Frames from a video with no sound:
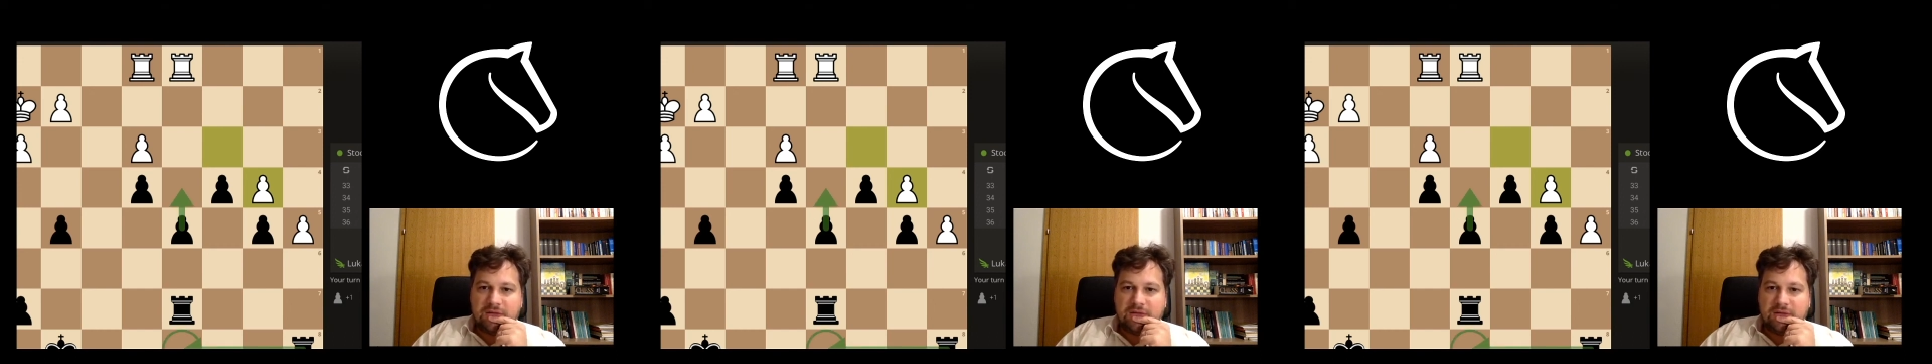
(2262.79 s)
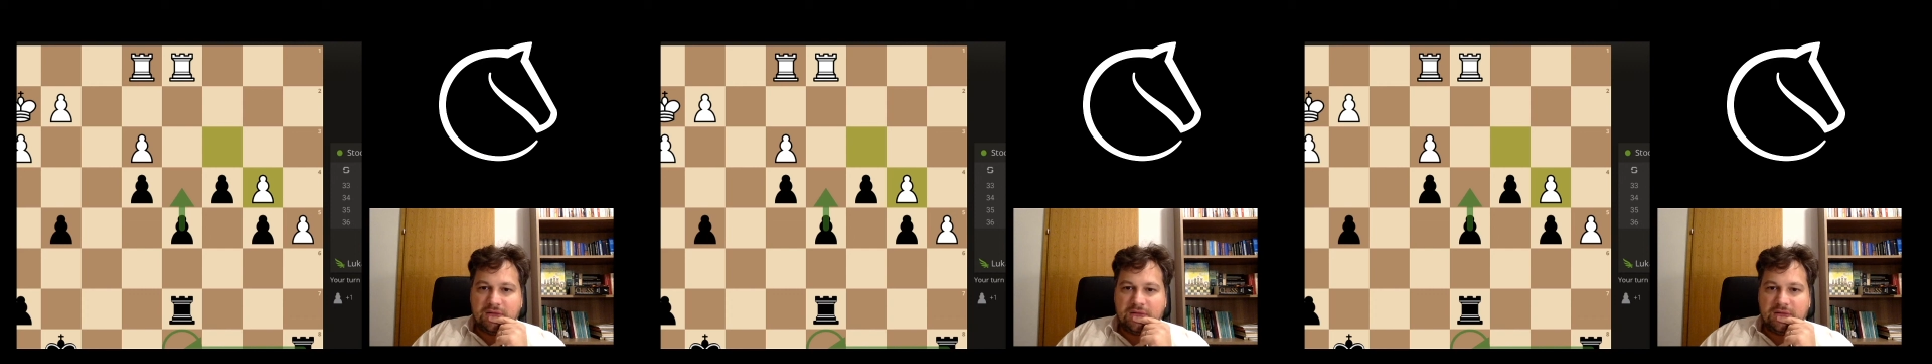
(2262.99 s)

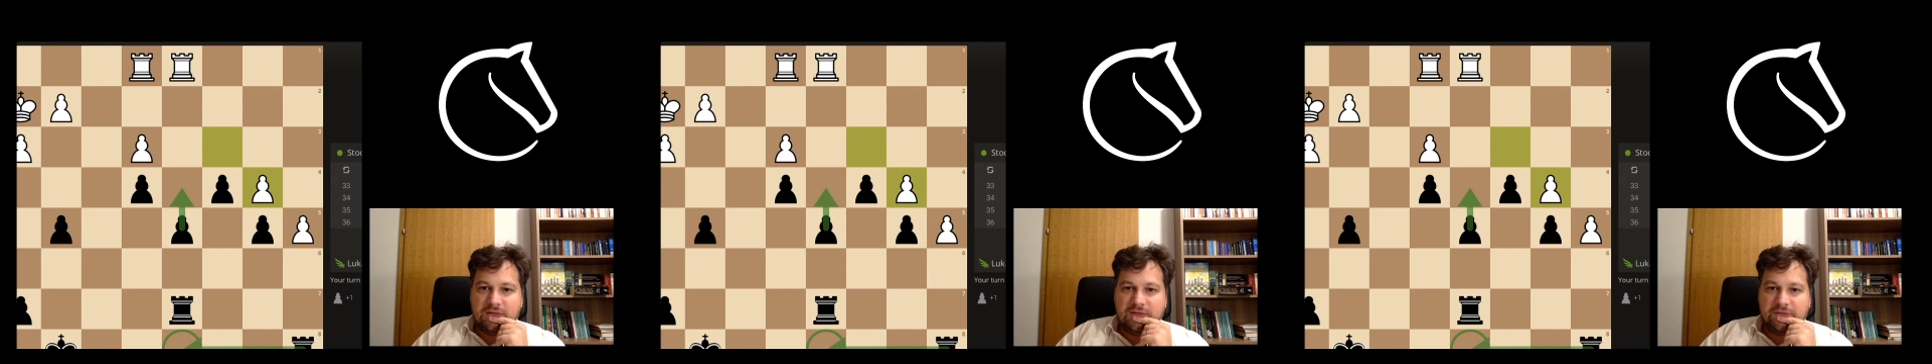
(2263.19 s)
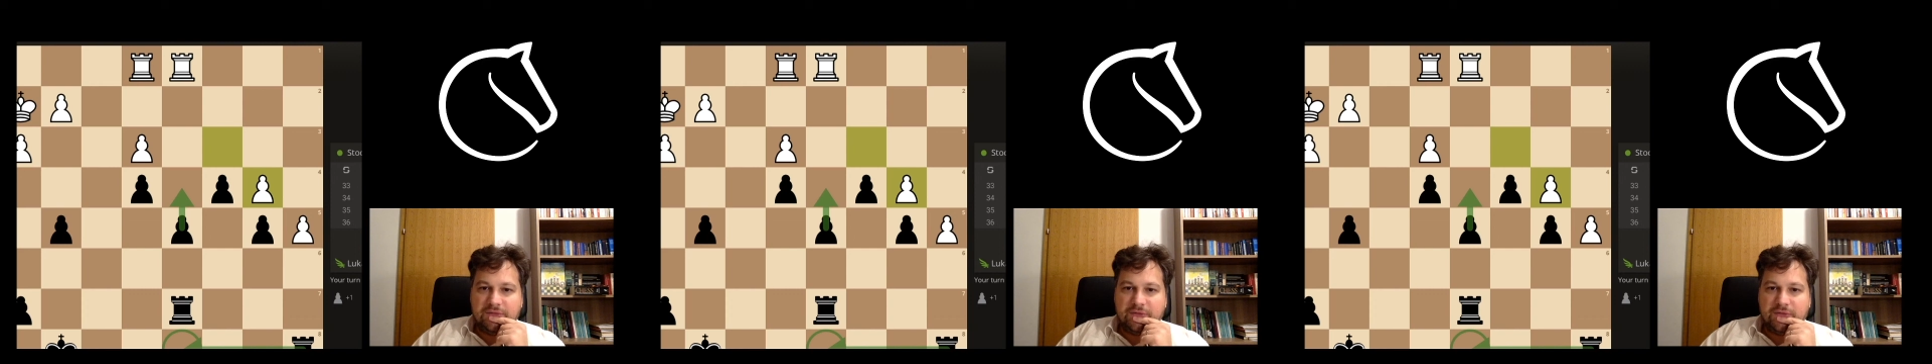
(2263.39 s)

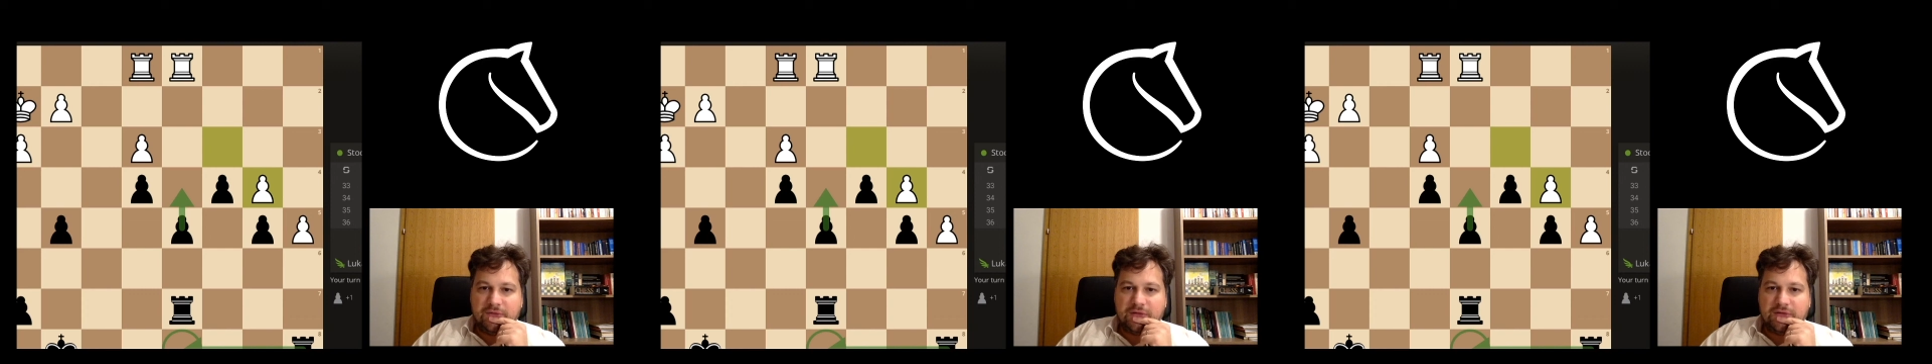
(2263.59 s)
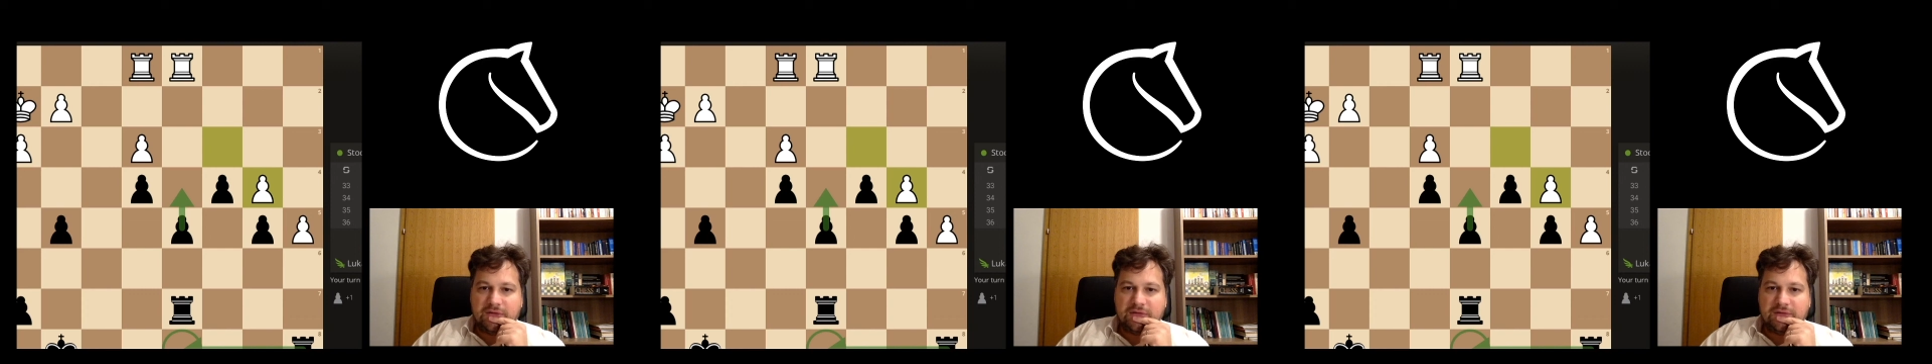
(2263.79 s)

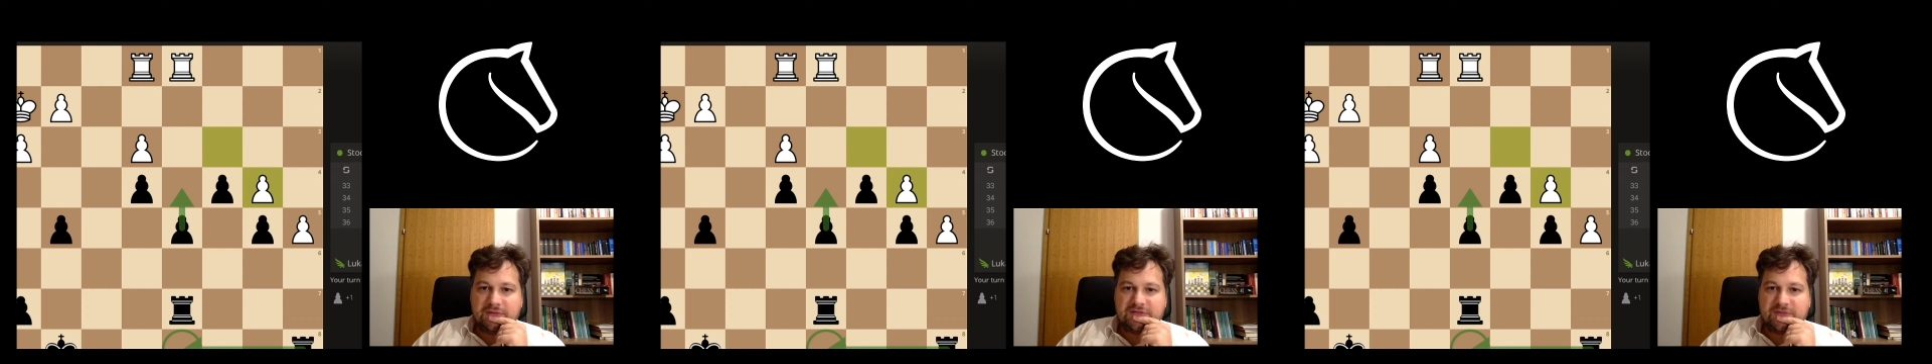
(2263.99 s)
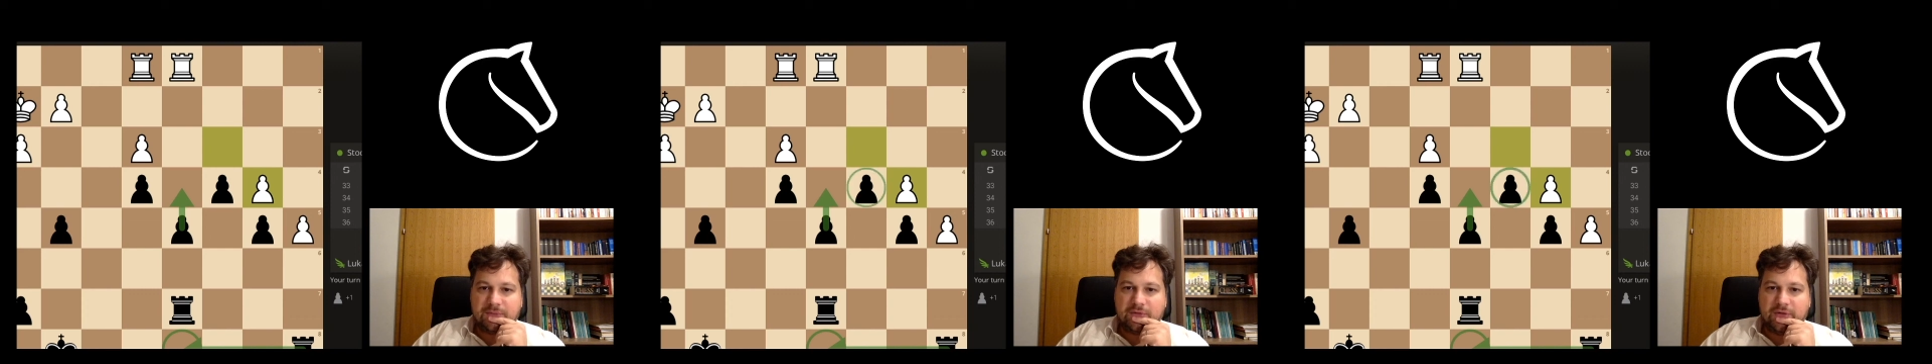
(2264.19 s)
d4 and have some